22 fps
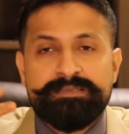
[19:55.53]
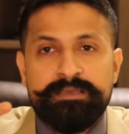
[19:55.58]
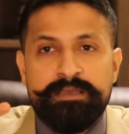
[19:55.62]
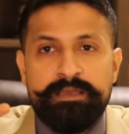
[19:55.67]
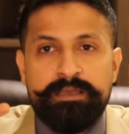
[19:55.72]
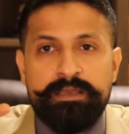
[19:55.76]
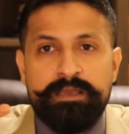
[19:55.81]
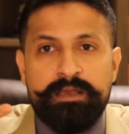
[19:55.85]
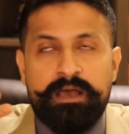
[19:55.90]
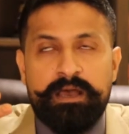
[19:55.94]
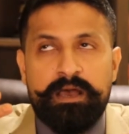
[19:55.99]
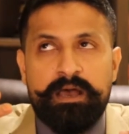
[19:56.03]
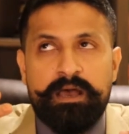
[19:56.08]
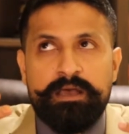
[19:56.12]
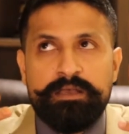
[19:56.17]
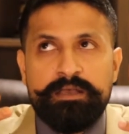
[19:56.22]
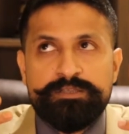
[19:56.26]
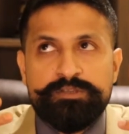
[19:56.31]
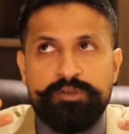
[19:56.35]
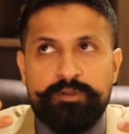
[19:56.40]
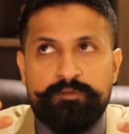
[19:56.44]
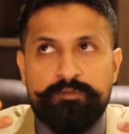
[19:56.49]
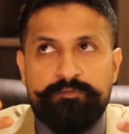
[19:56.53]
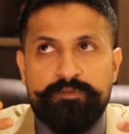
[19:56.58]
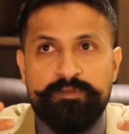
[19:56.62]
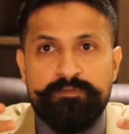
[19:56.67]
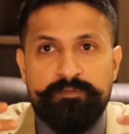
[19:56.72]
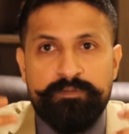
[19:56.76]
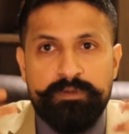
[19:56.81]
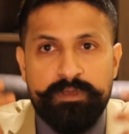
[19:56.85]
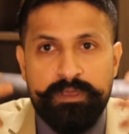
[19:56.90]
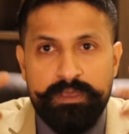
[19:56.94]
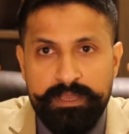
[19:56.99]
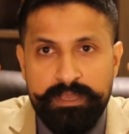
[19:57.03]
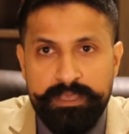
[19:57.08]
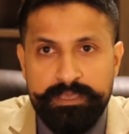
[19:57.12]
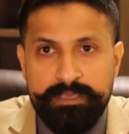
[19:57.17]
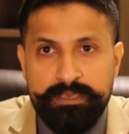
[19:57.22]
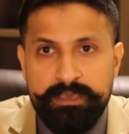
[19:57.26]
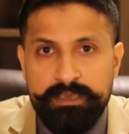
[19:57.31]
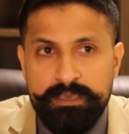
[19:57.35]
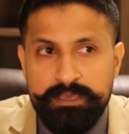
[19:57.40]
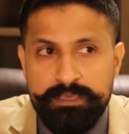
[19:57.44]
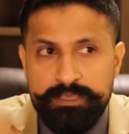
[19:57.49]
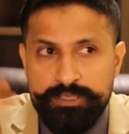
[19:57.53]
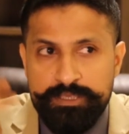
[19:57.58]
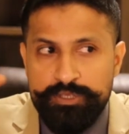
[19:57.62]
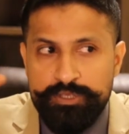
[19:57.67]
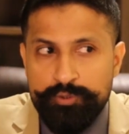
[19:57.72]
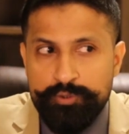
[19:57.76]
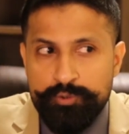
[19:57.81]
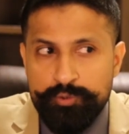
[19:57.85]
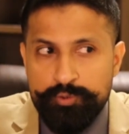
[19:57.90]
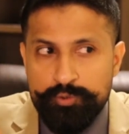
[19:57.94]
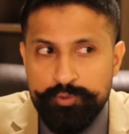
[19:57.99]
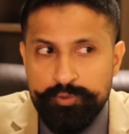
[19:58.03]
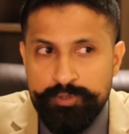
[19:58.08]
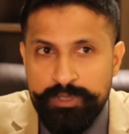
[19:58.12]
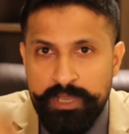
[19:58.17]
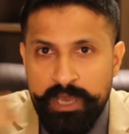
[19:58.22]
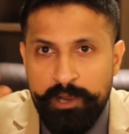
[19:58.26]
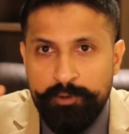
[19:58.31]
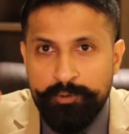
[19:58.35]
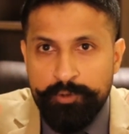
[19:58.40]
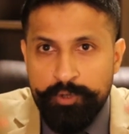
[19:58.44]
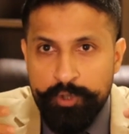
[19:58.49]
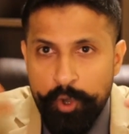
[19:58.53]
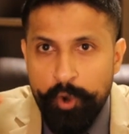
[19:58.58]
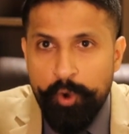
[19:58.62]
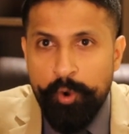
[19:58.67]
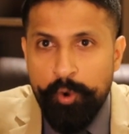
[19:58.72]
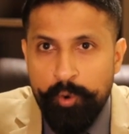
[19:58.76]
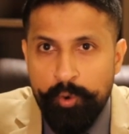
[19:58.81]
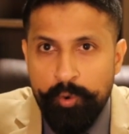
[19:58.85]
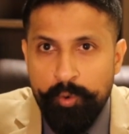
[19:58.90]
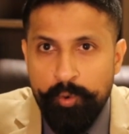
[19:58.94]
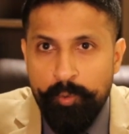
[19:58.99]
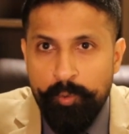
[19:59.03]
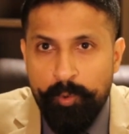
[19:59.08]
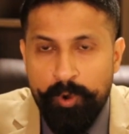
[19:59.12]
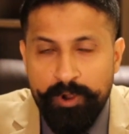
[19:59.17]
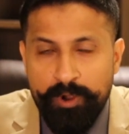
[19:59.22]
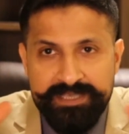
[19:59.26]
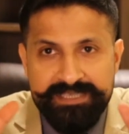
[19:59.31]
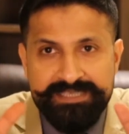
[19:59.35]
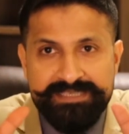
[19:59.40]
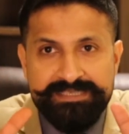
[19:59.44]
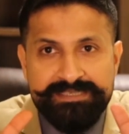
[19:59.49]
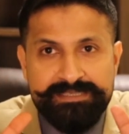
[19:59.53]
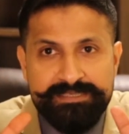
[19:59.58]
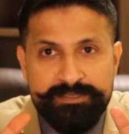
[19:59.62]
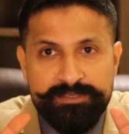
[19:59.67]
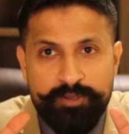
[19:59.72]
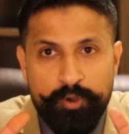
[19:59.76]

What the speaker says: like you now know what is called